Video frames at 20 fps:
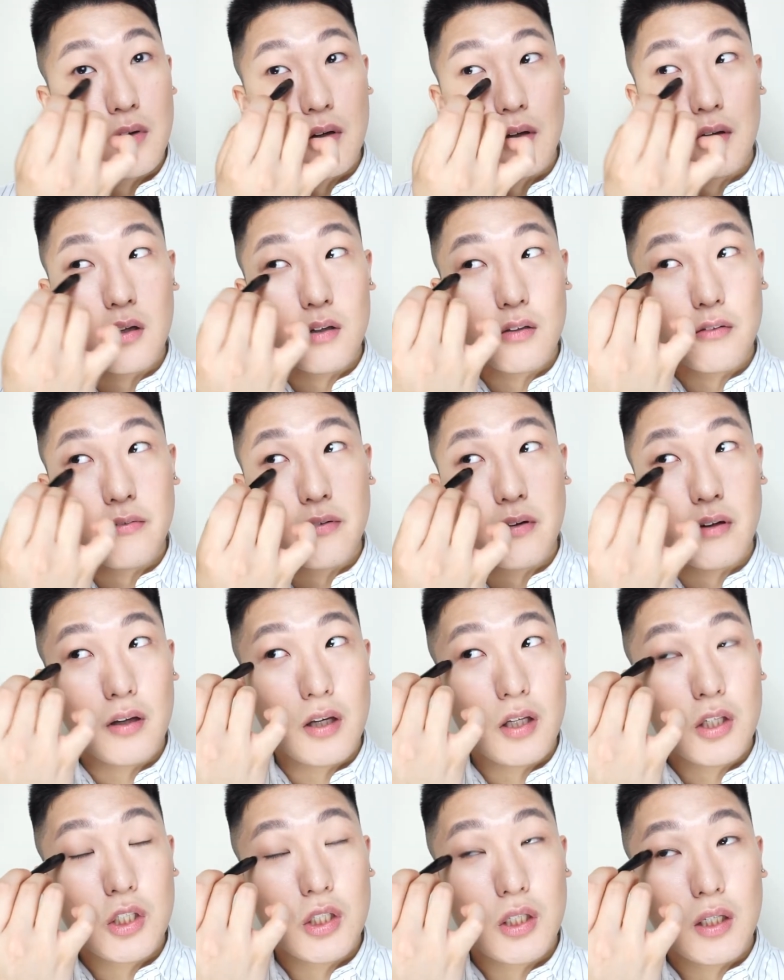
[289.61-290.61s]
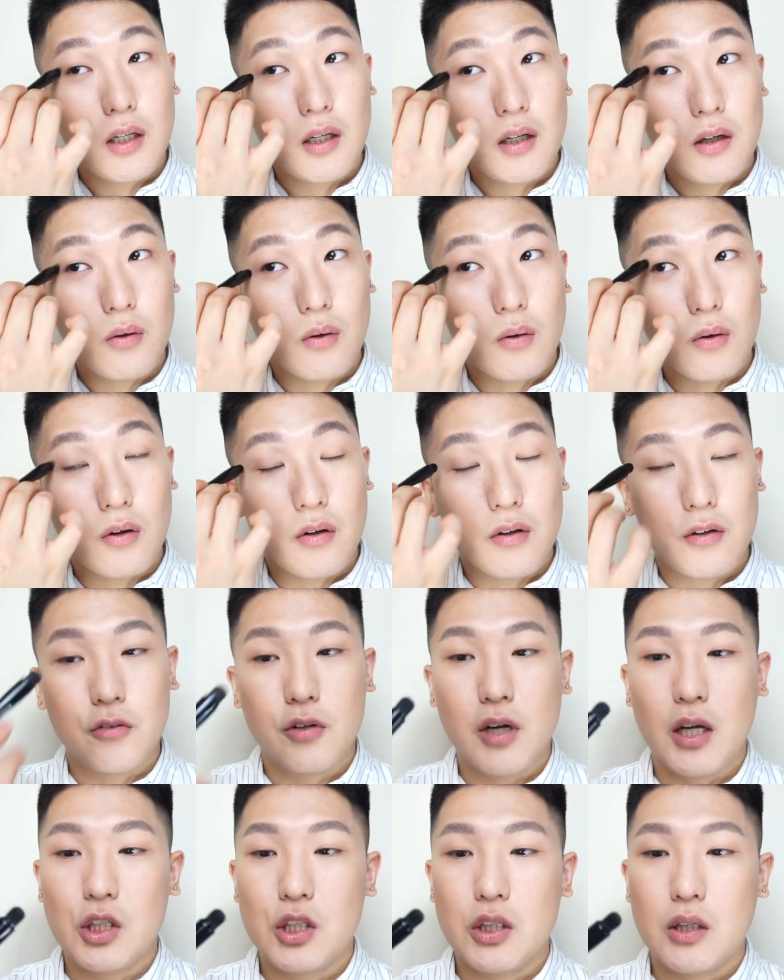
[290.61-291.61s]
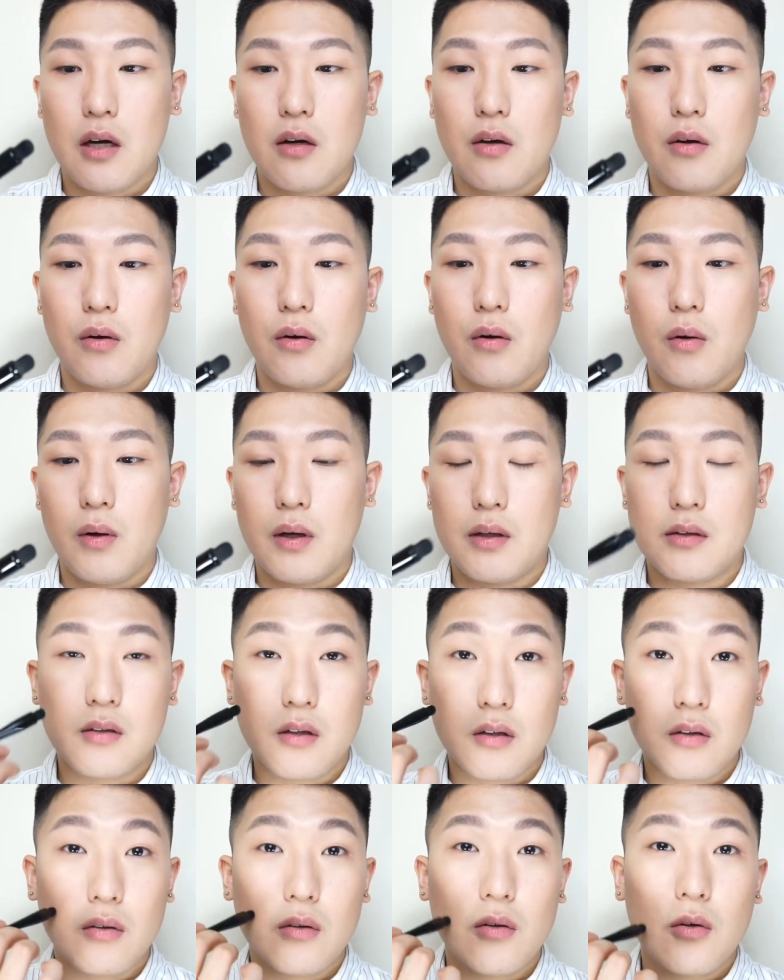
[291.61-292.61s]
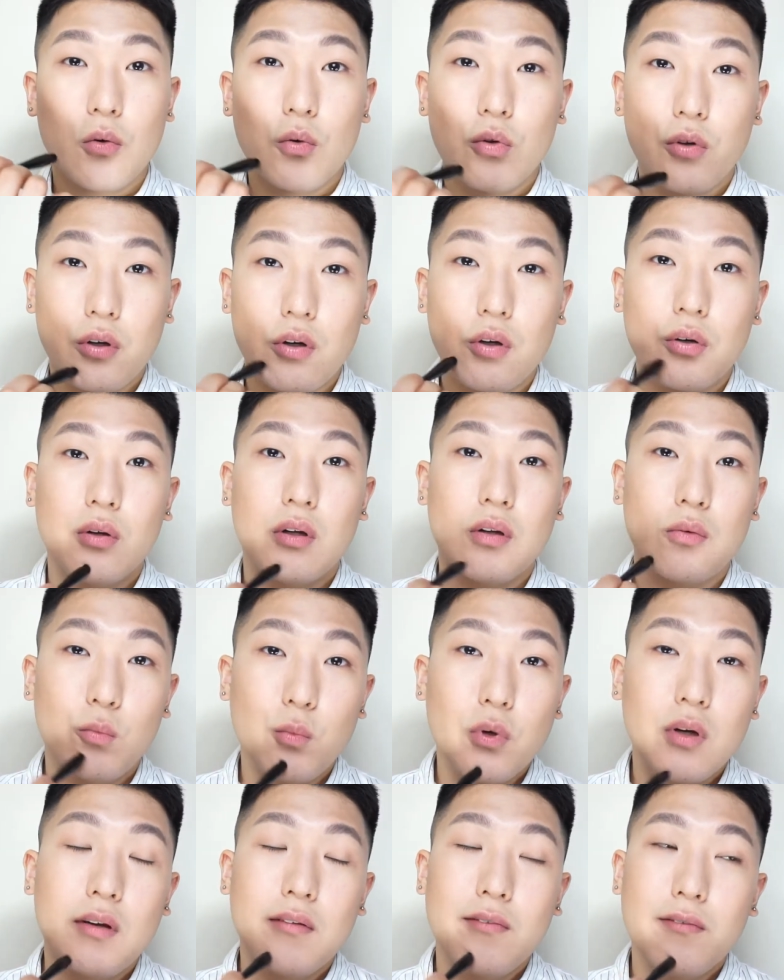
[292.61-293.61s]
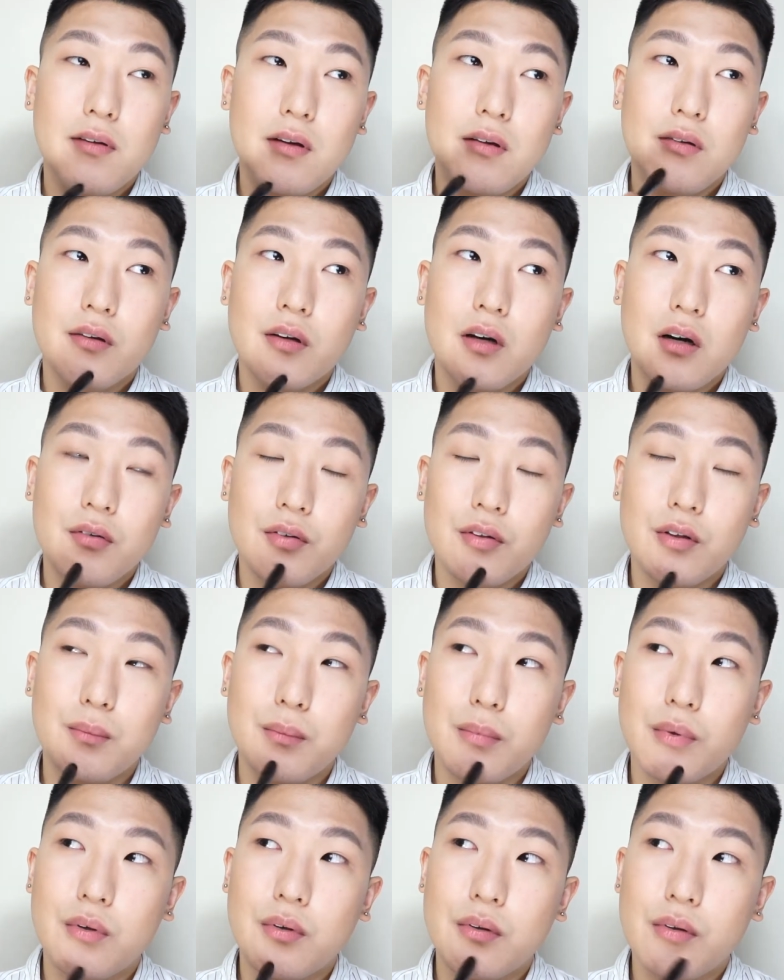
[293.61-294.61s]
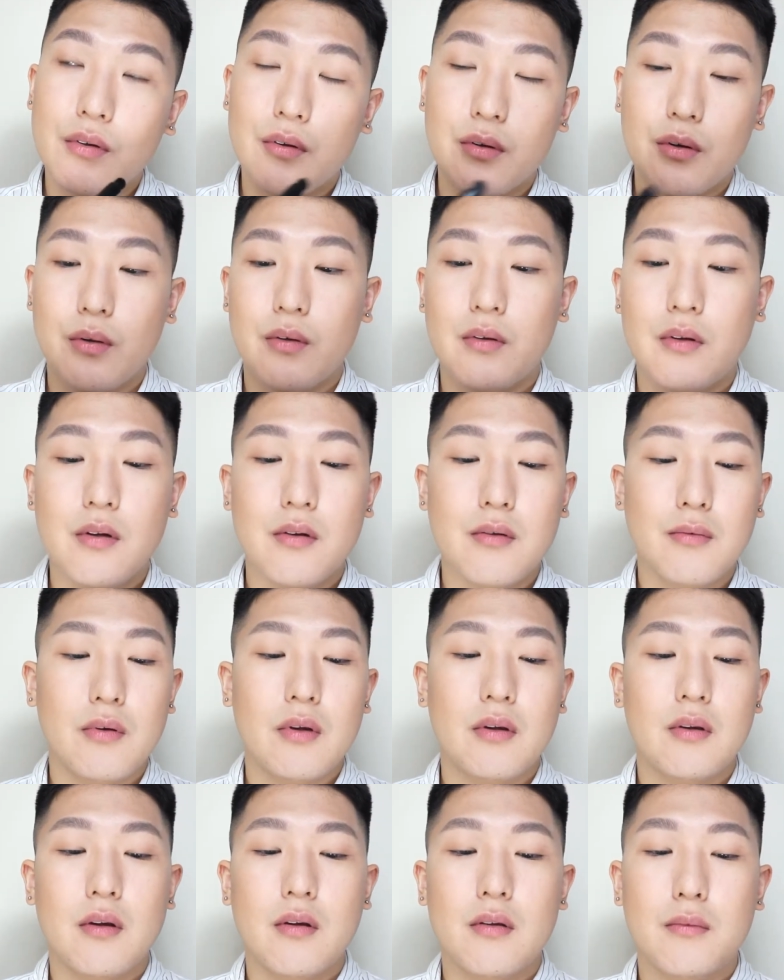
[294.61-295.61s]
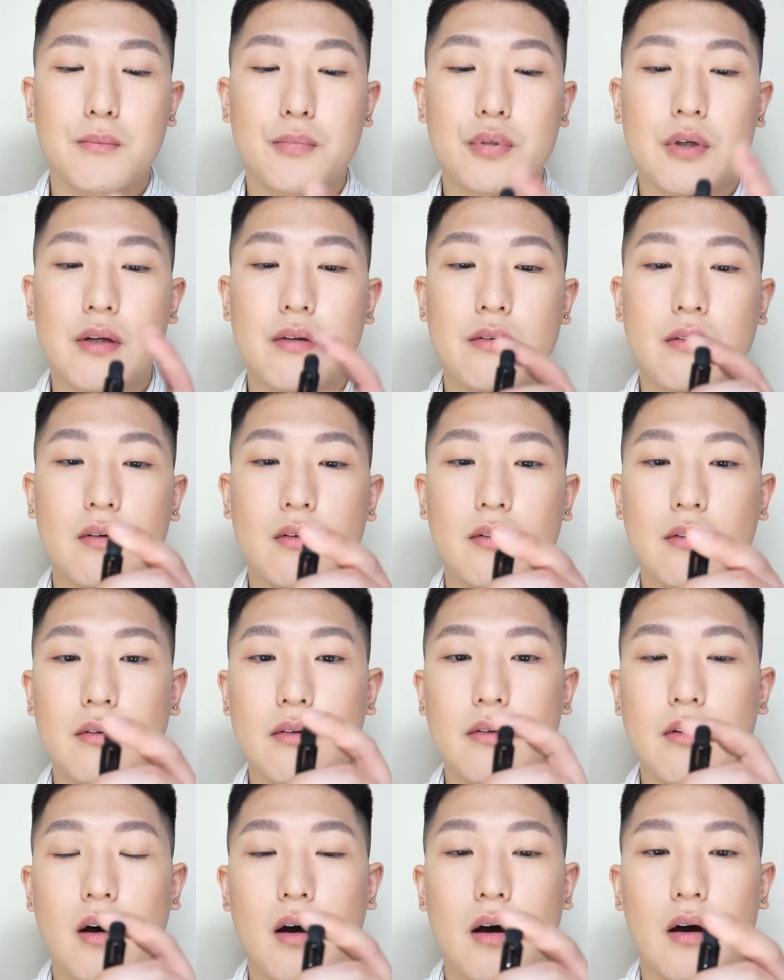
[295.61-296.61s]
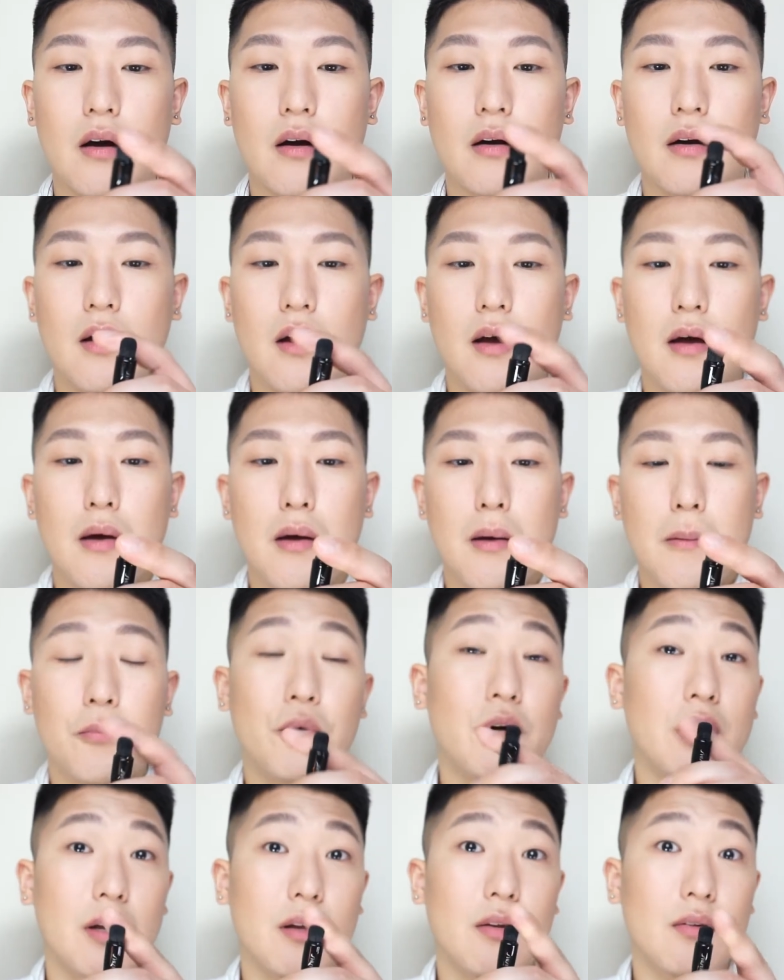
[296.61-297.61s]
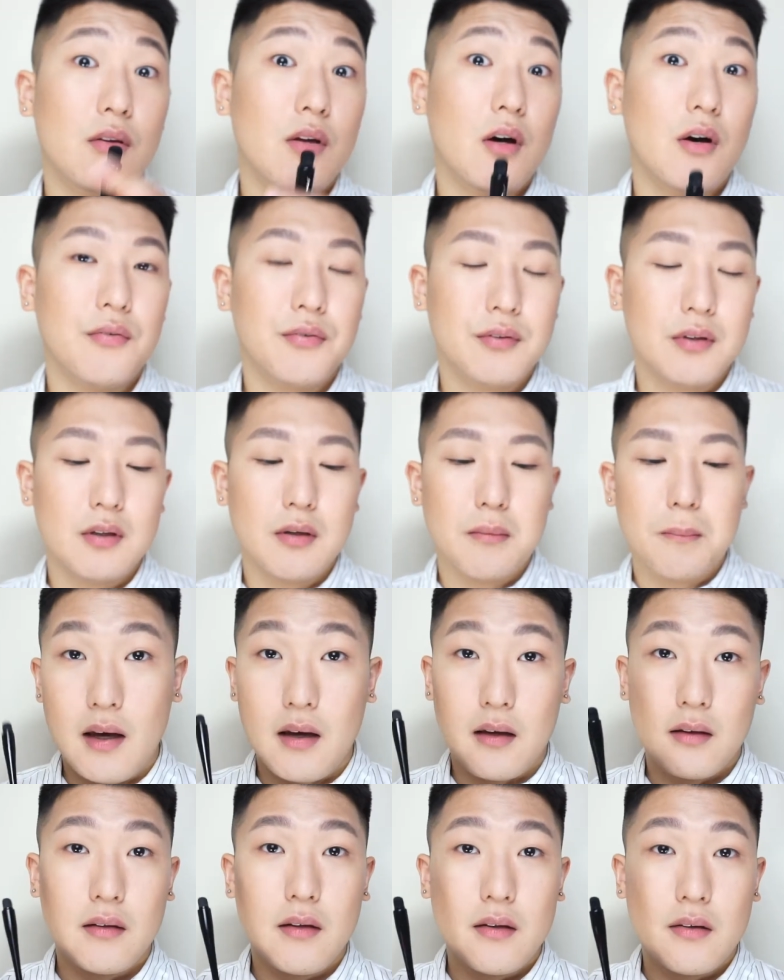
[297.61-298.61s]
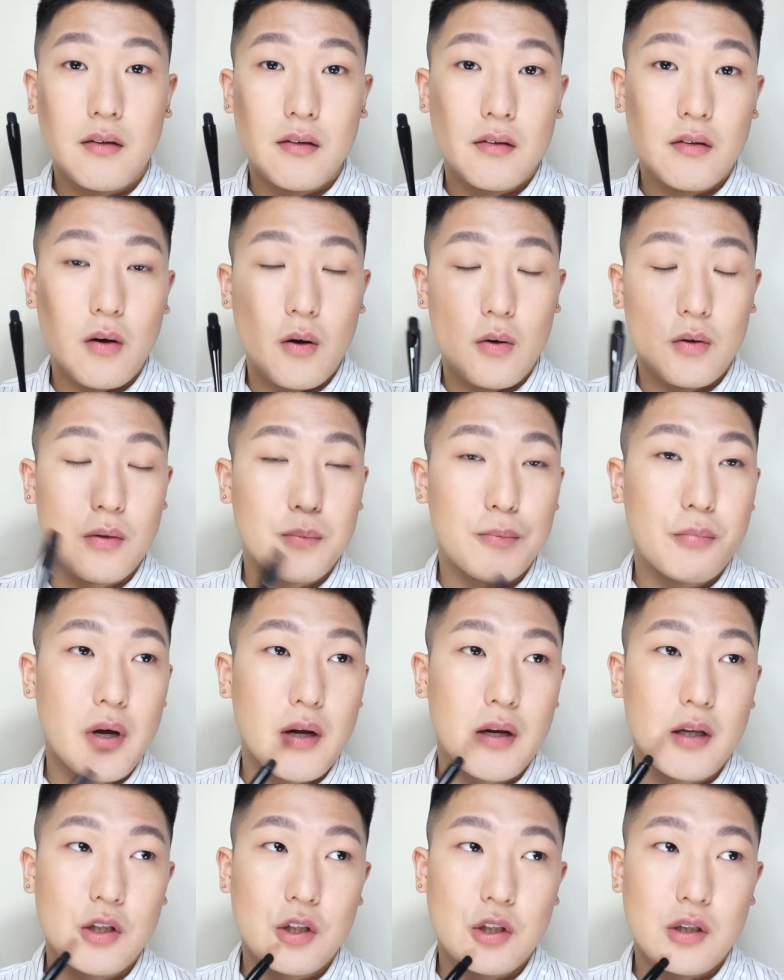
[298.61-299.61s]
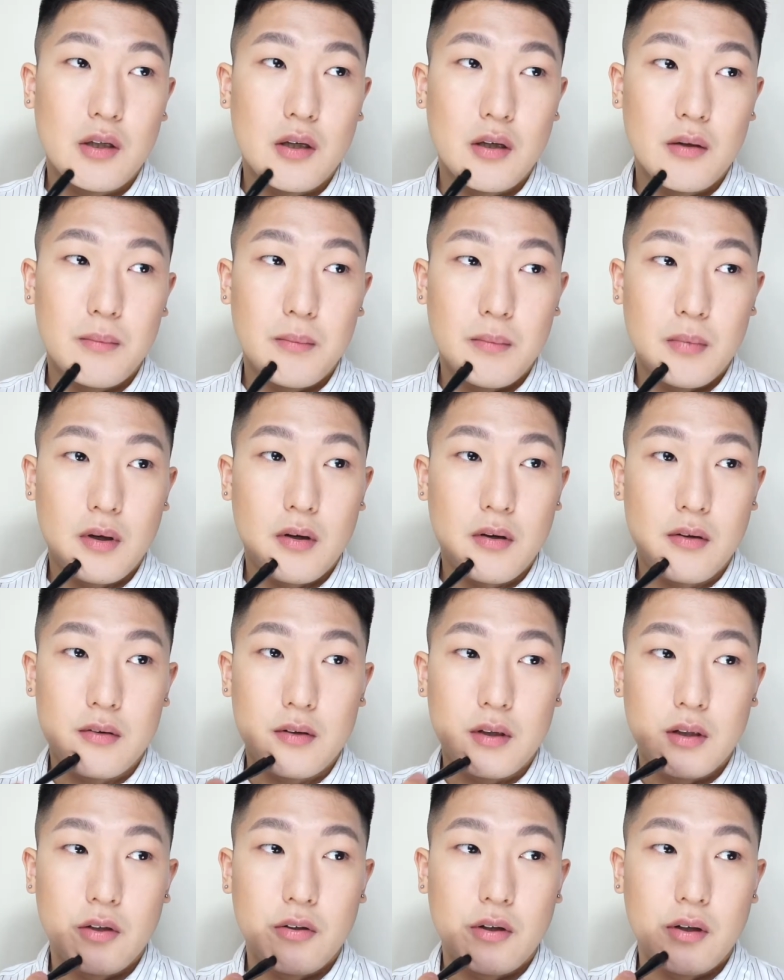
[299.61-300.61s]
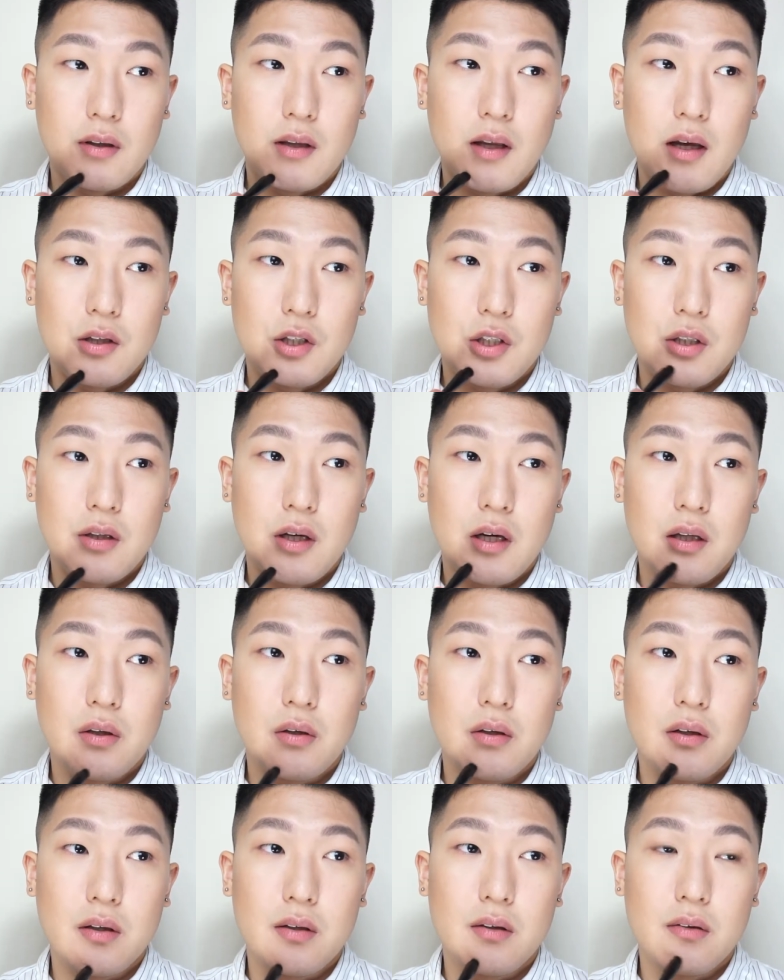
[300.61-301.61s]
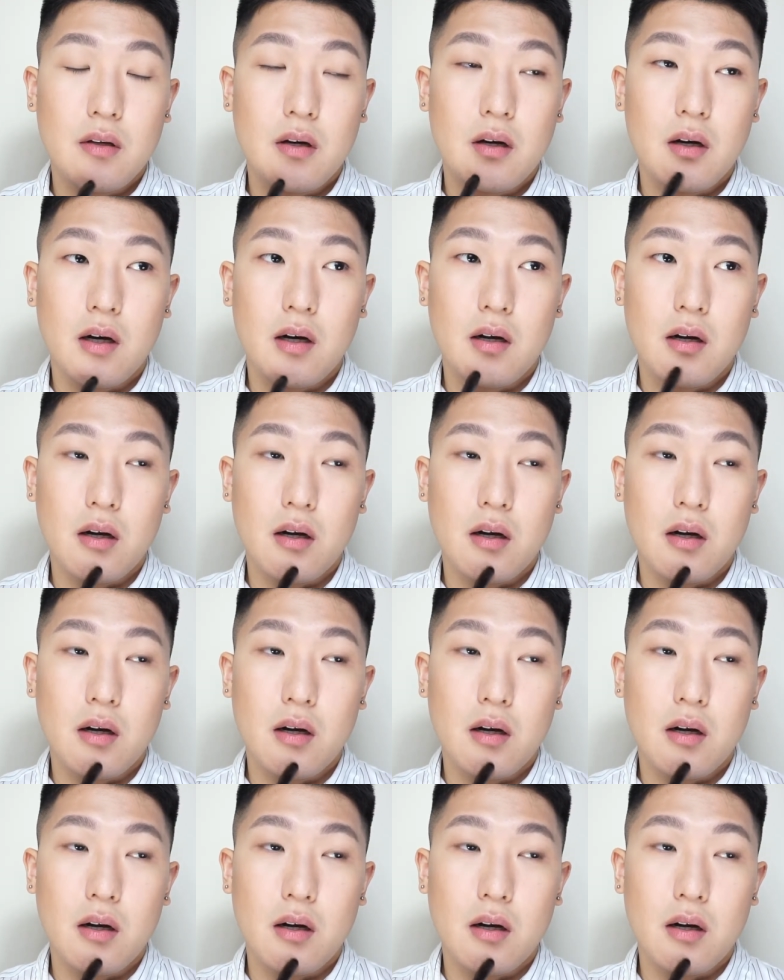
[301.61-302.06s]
It doesn't feel itchy or scratchy at all. It just, it really feels comfortable. So these bristles are pretty soft, and this is also pretty cheap considering that Shiseido is not